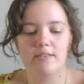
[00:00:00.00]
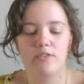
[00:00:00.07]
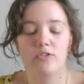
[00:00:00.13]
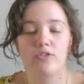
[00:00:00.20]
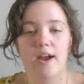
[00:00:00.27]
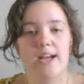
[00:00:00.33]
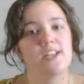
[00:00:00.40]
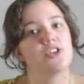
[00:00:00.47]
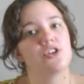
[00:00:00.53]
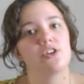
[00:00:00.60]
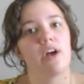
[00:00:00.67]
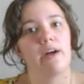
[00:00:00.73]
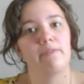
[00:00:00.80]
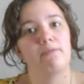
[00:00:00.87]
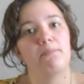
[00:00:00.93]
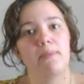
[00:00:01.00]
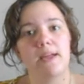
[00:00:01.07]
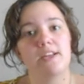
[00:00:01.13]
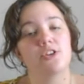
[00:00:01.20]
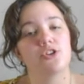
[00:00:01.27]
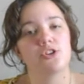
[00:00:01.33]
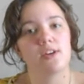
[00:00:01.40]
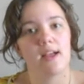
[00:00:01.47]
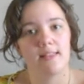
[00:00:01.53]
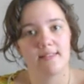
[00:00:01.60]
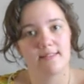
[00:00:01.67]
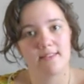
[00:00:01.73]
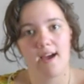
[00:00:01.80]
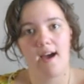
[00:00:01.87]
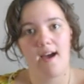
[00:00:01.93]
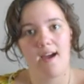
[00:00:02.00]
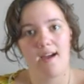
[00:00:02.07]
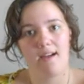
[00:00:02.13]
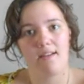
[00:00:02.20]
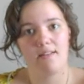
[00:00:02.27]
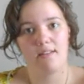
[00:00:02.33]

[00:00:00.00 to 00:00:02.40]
stretch of beach and sky.